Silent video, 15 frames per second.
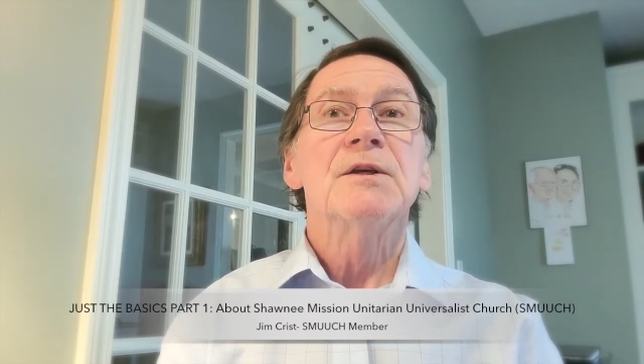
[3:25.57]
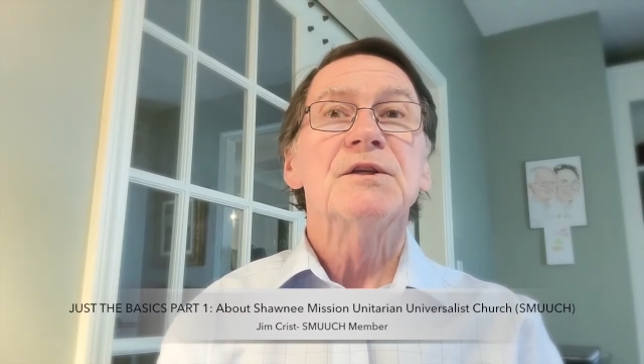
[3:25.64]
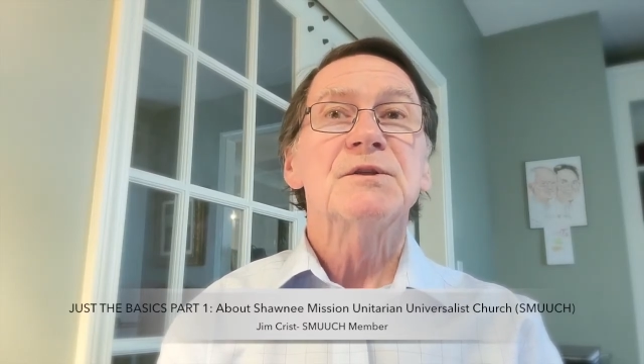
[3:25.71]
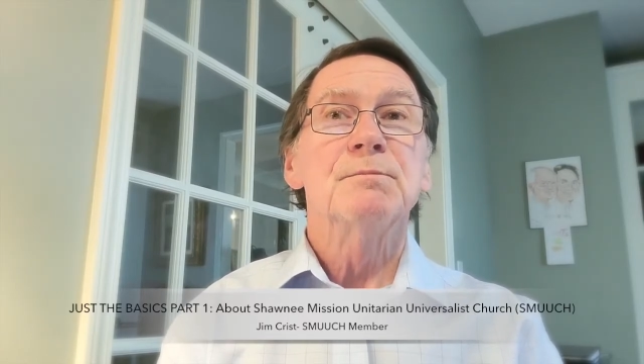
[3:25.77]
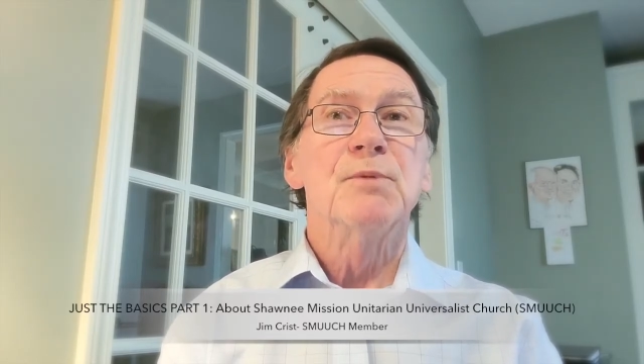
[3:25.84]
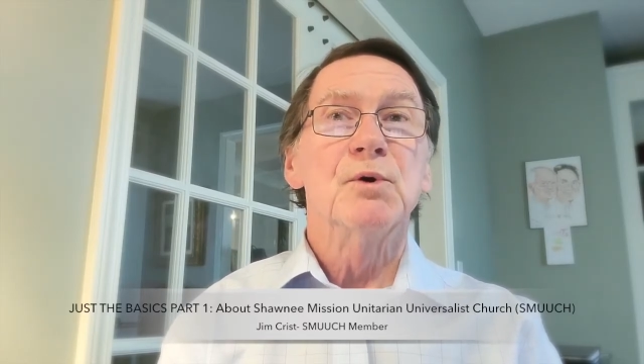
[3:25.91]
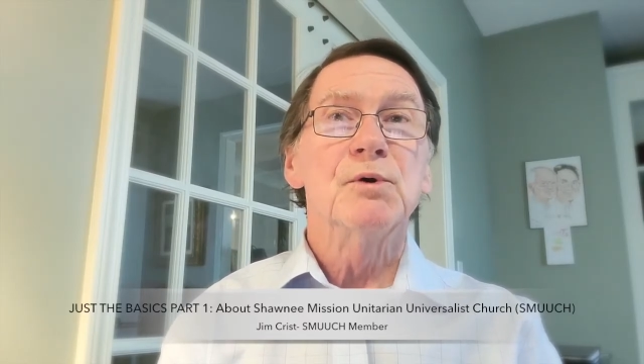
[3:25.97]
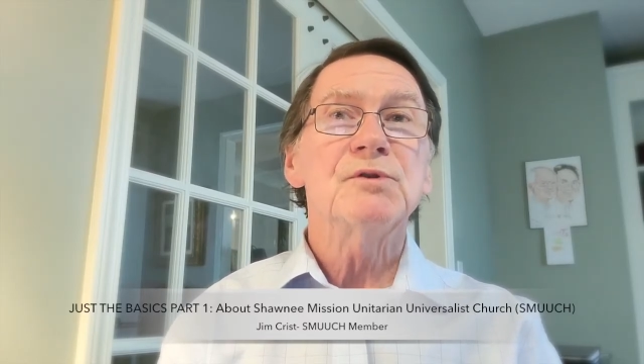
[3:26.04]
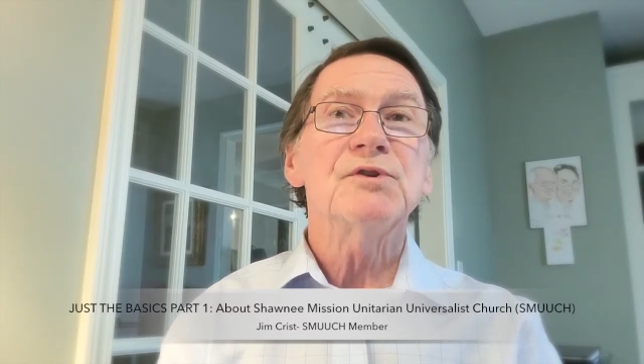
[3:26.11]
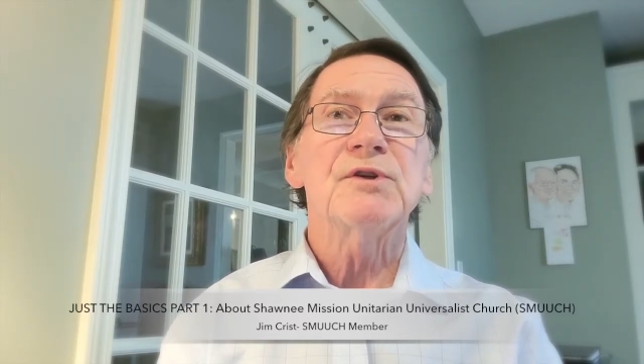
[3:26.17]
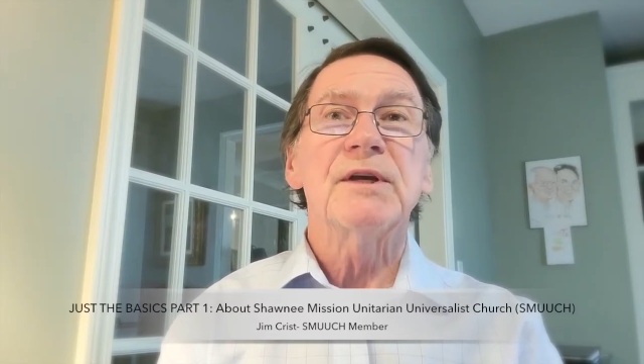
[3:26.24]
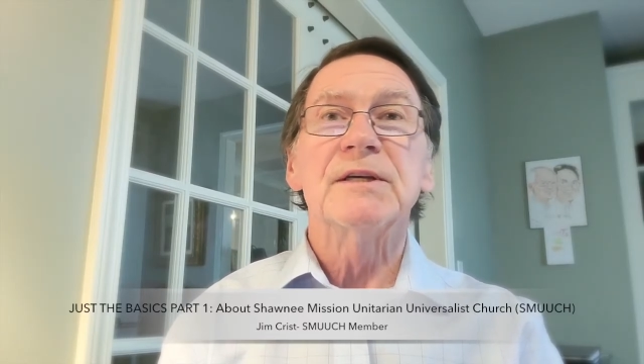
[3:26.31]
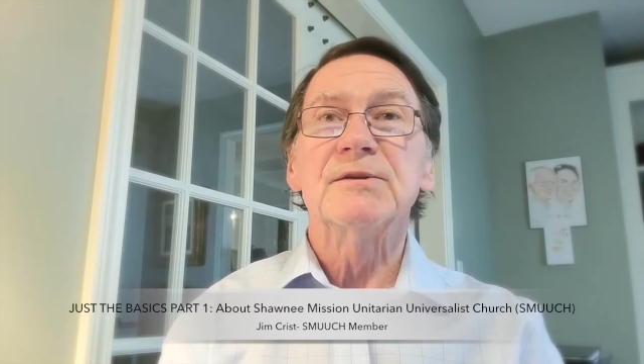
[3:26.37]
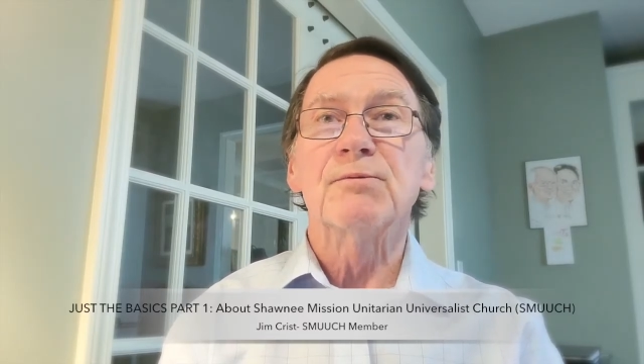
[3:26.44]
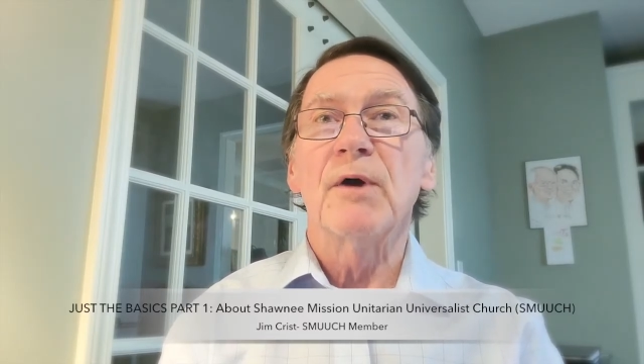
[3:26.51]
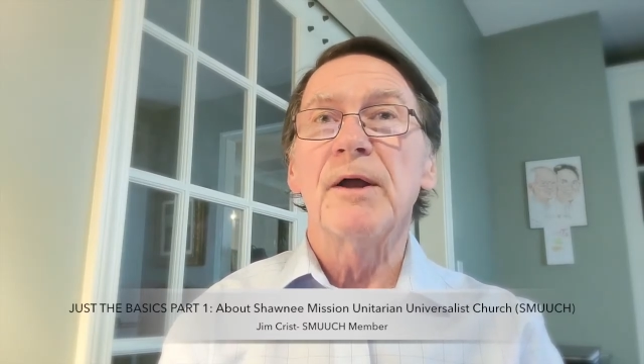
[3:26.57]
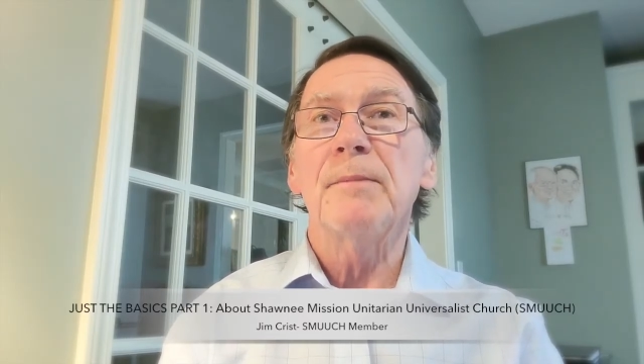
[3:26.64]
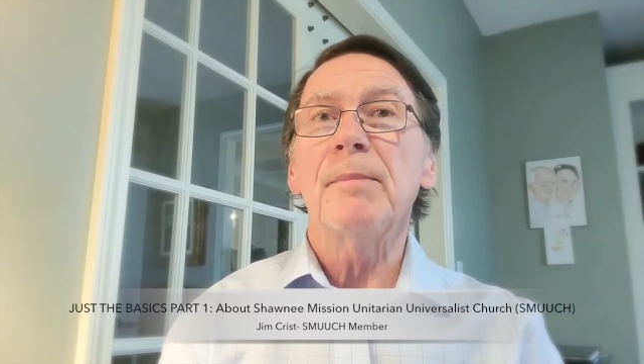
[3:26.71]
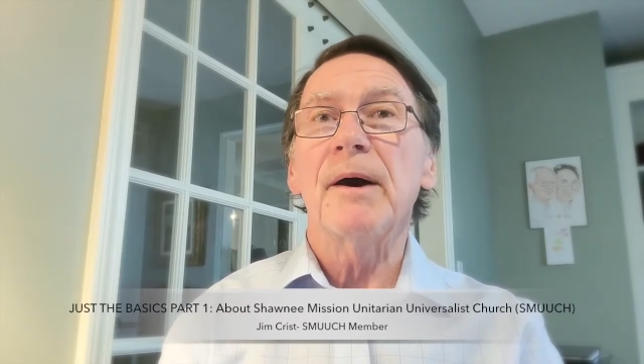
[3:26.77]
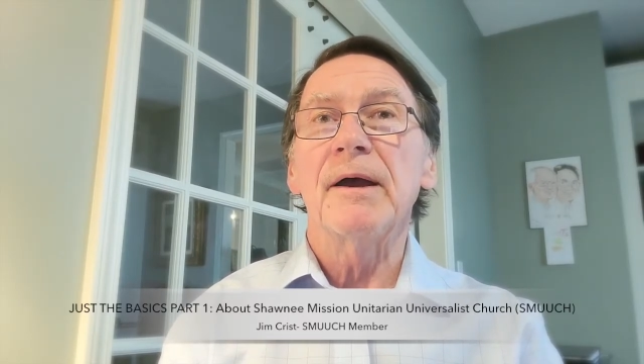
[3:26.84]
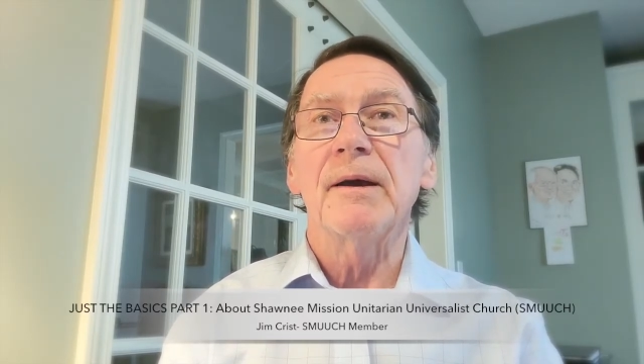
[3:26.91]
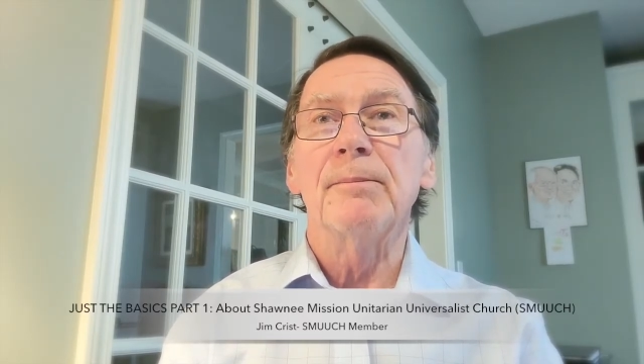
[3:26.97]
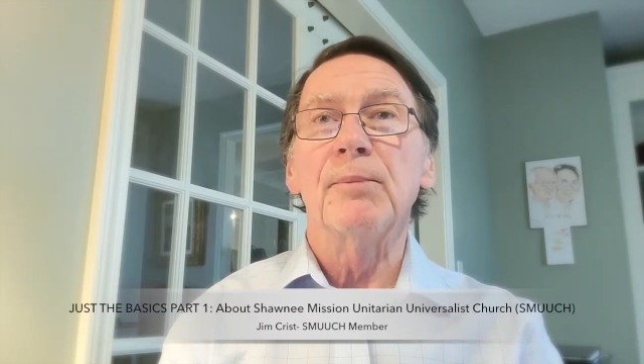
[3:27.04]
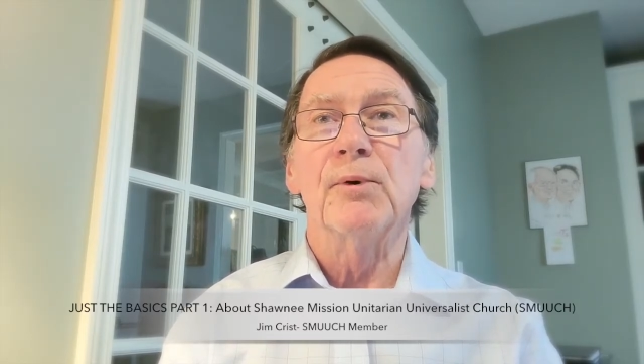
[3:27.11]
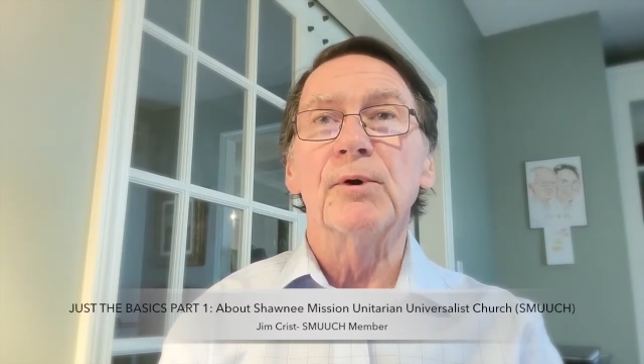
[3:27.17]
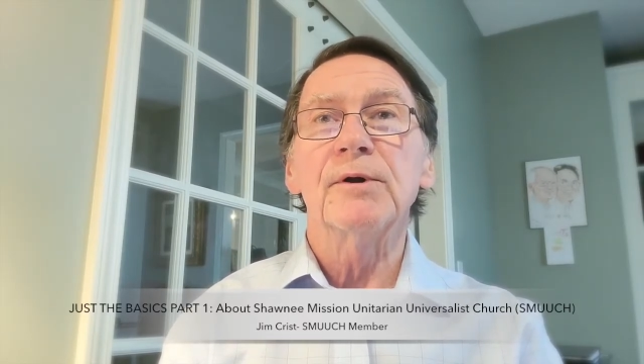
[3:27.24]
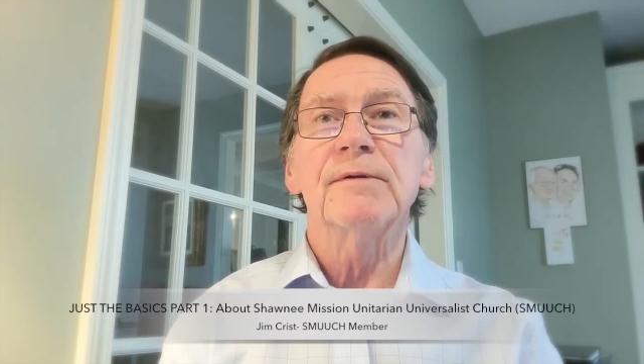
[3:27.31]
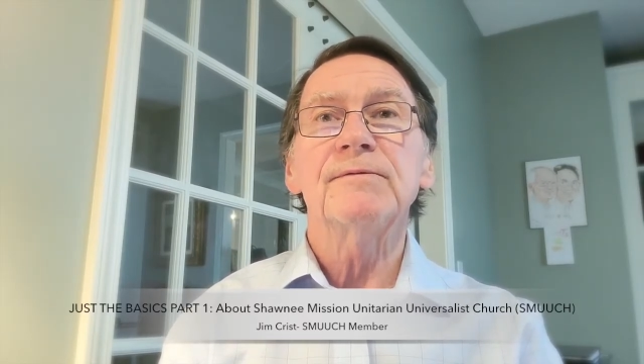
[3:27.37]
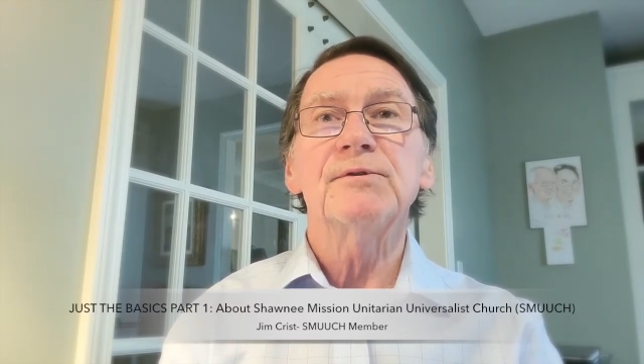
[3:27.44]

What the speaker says: SMUUCh is run by a board